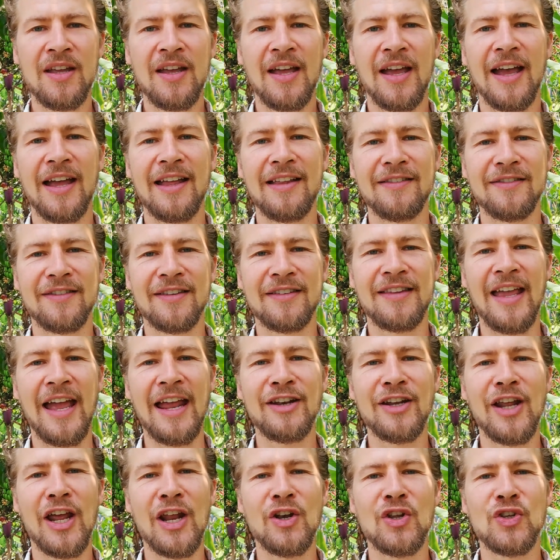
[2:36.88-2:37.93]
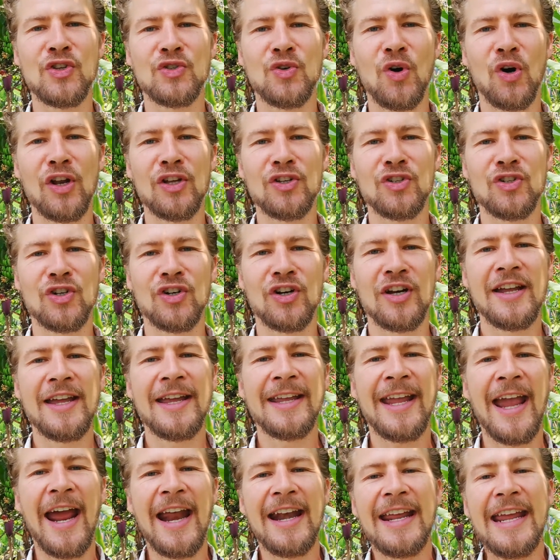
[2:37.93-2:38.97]
And then an astrologer
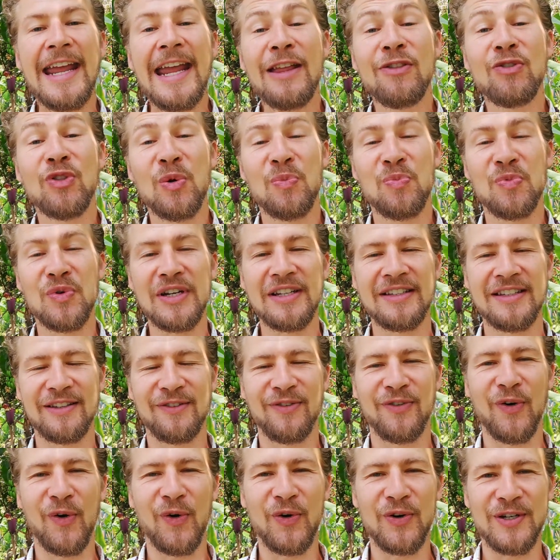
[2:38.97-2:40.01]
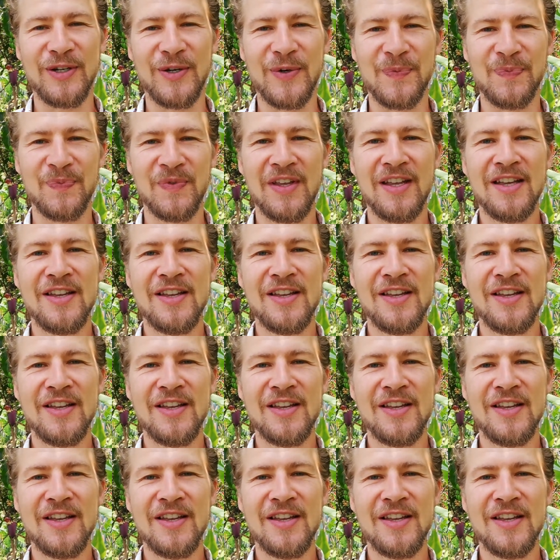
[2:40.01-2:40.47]
can interpret it for you.